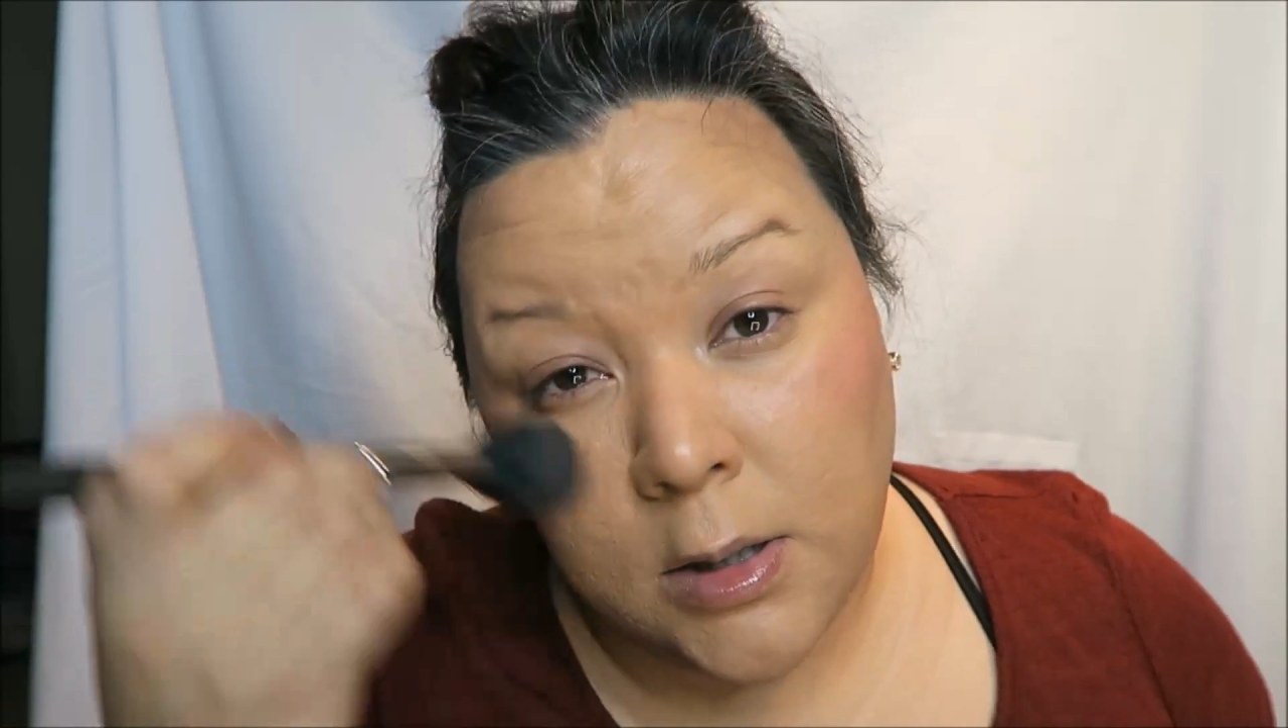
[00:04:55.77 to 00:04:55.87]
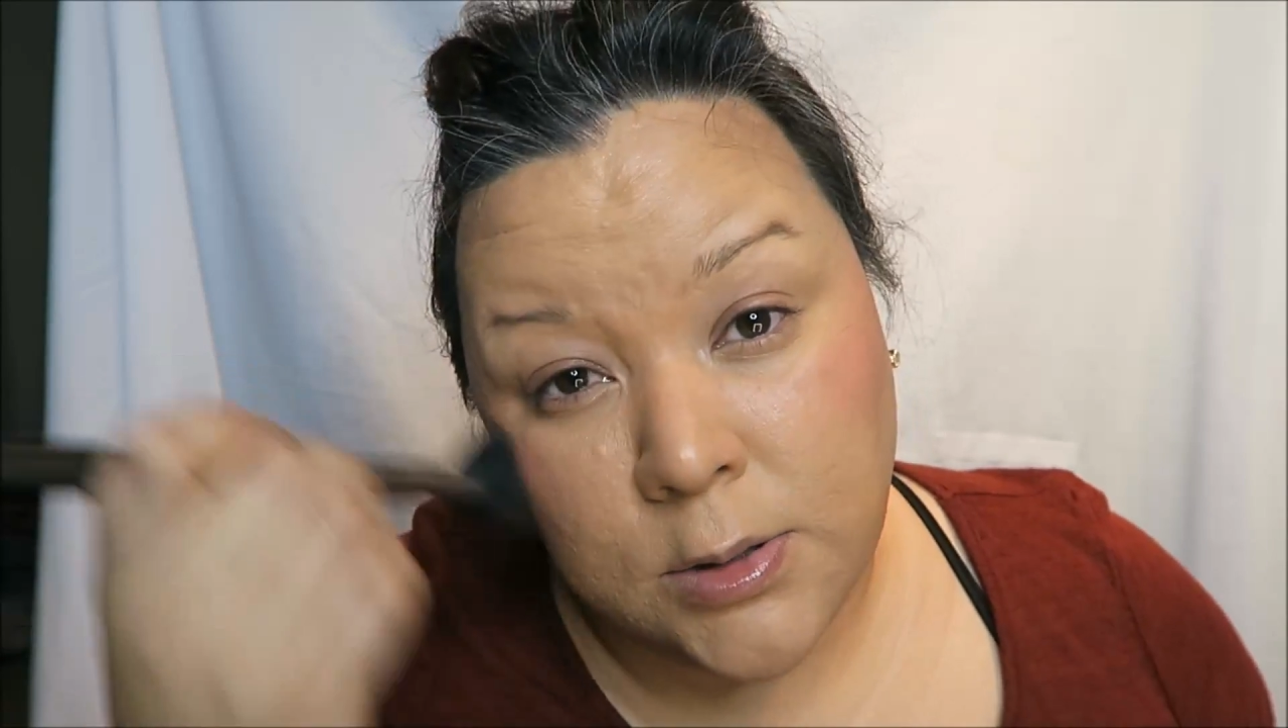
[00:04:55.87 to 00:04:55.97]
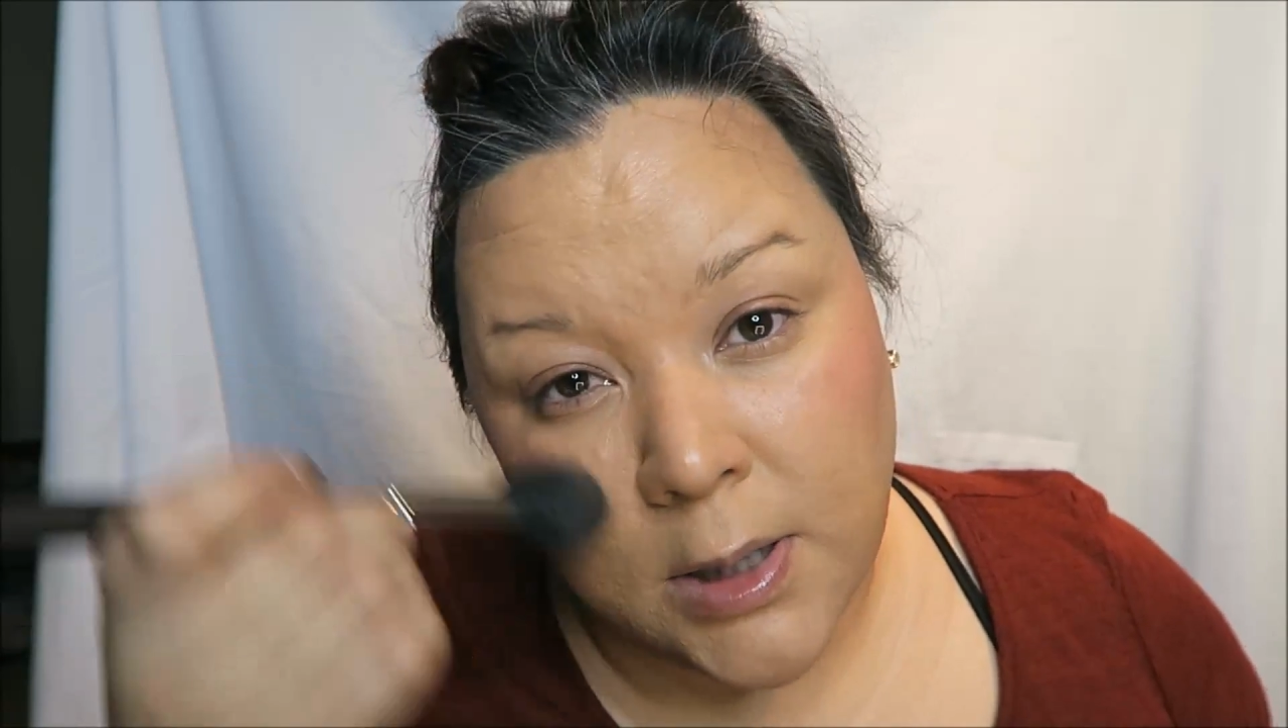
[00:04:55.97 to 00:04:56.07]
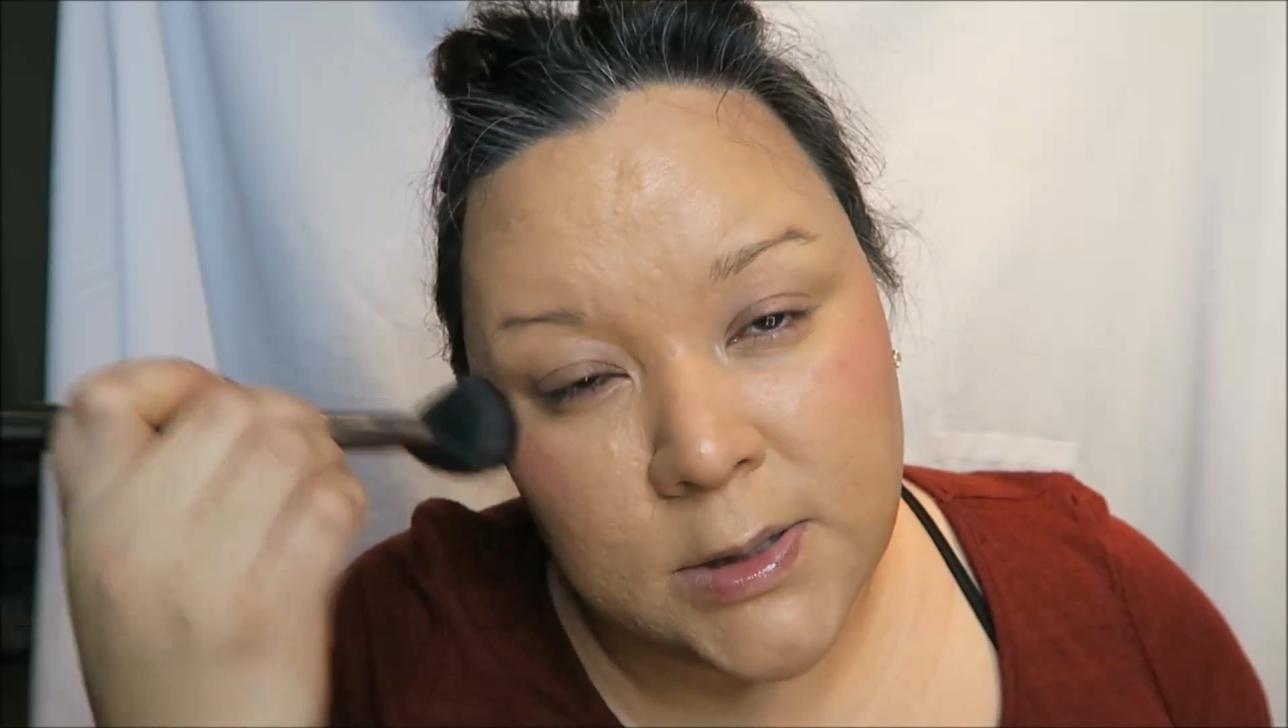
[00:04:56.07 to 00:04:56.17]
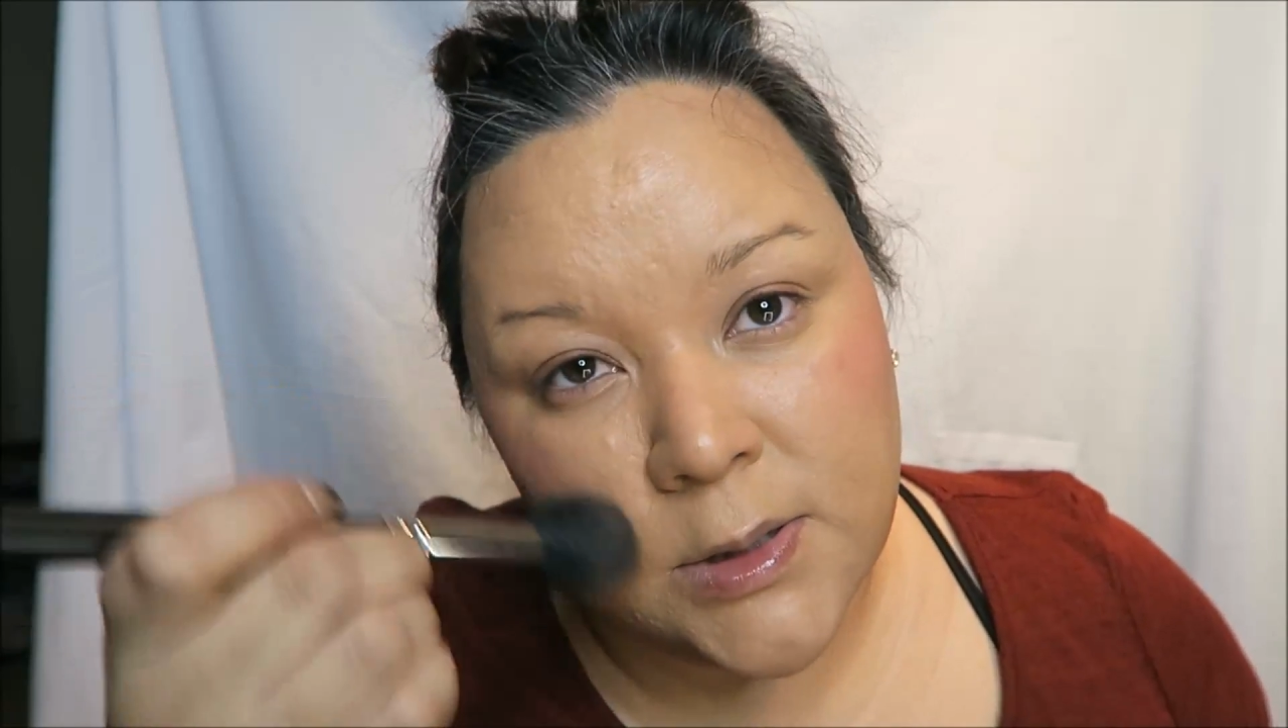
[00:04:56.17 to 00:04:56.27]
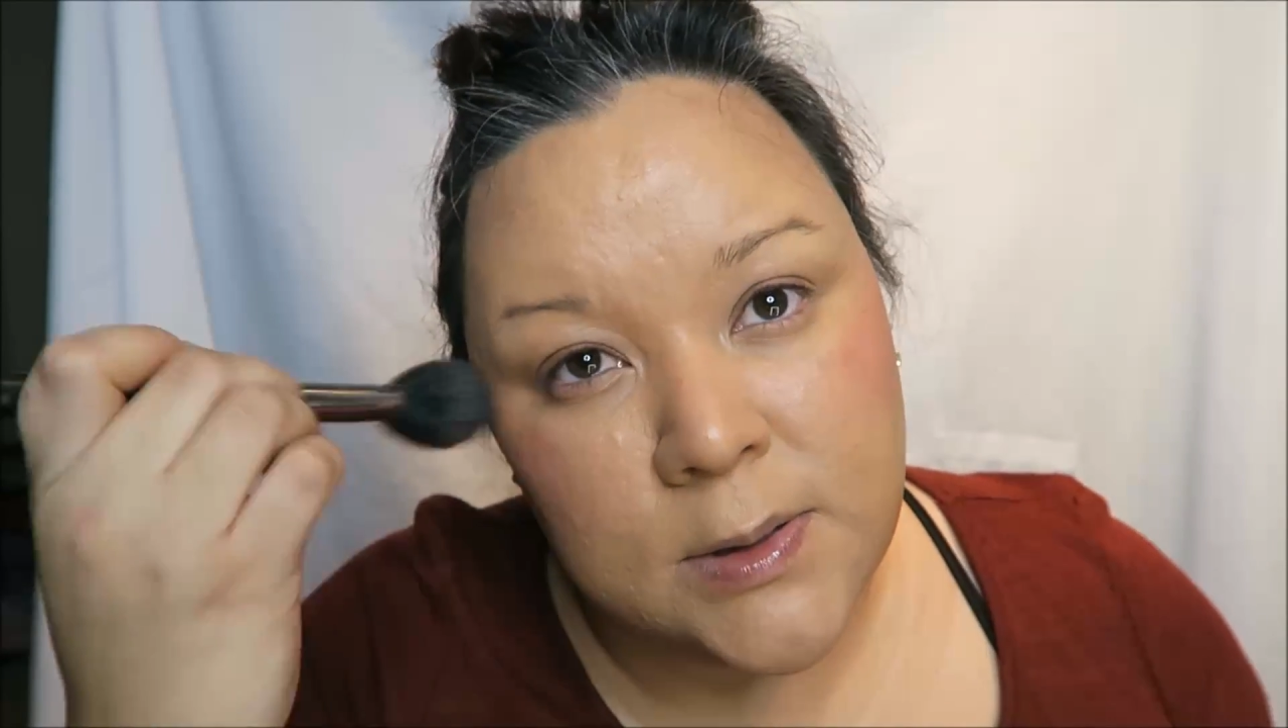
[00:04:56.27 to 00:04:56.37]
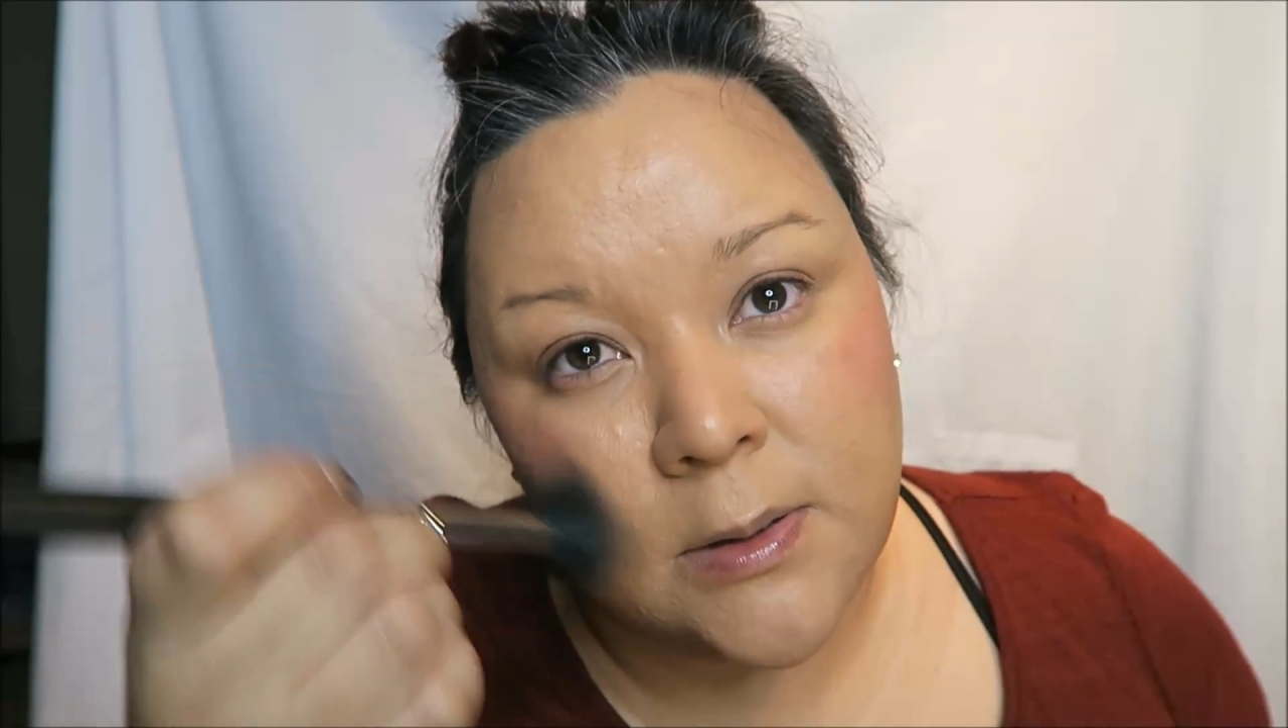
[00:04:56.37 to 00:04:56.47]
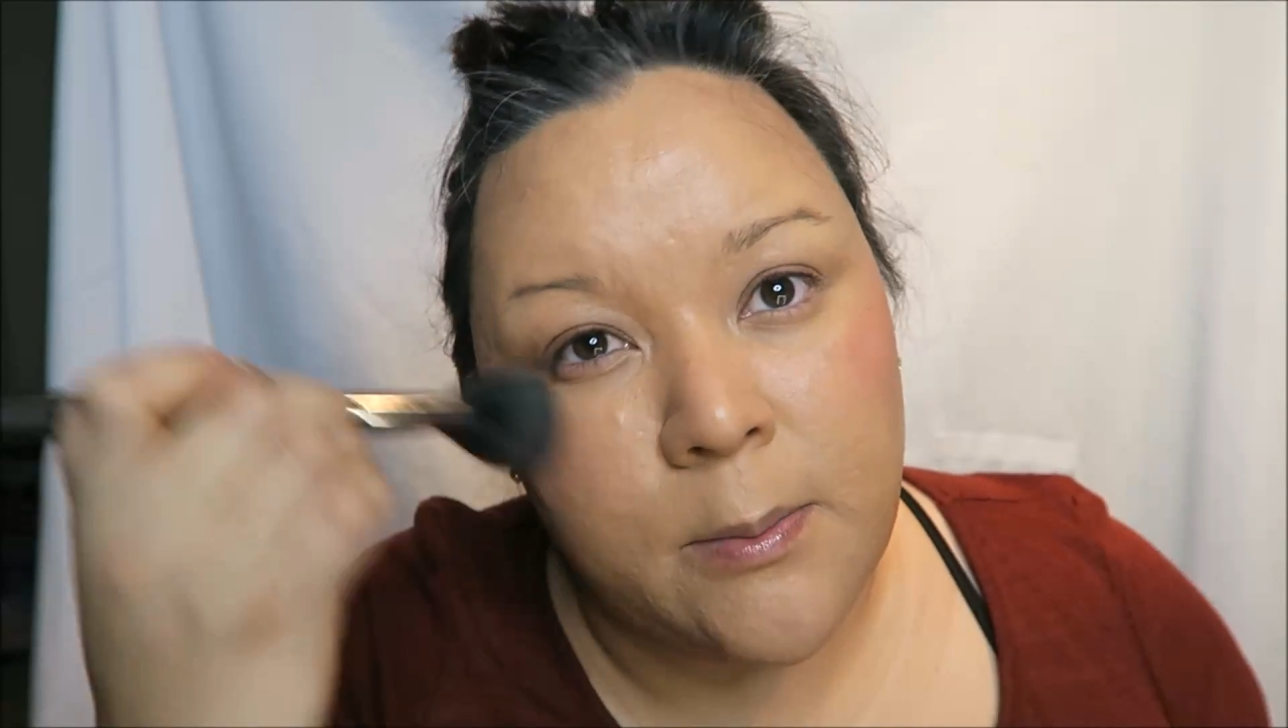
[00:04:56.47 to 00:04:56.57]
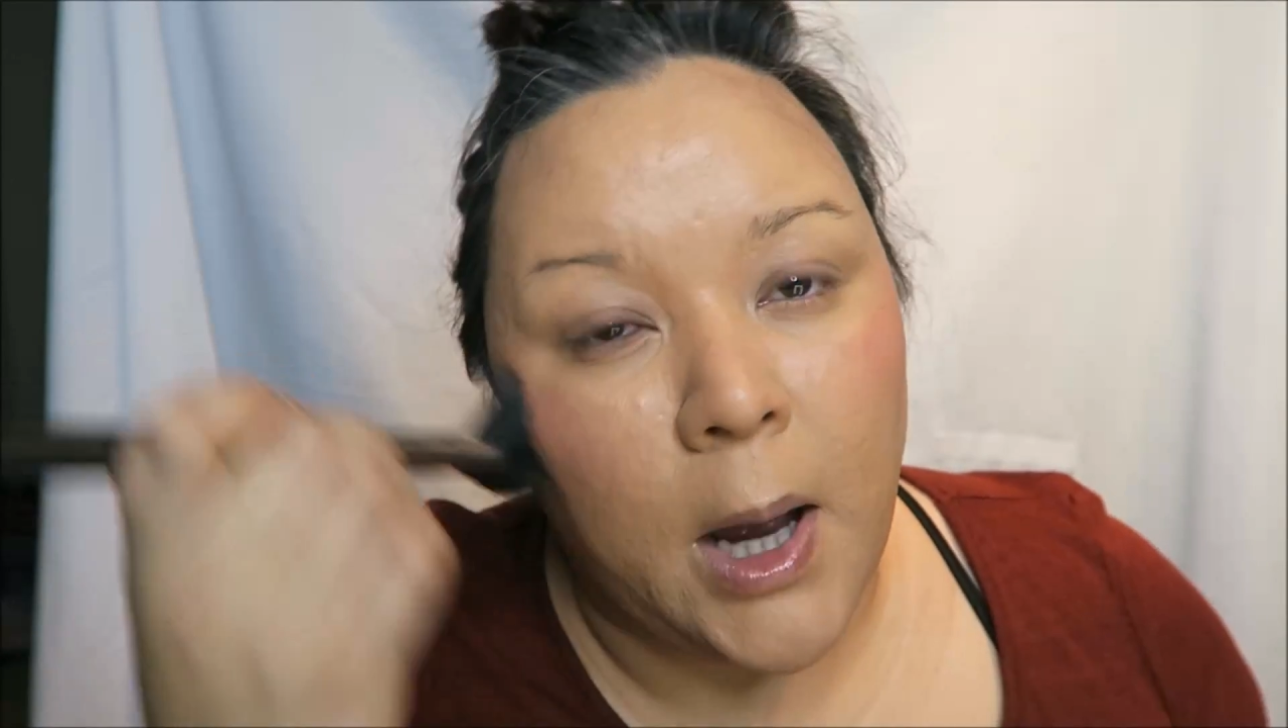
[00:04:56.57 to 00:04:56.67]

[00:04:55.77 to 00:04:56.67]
translucent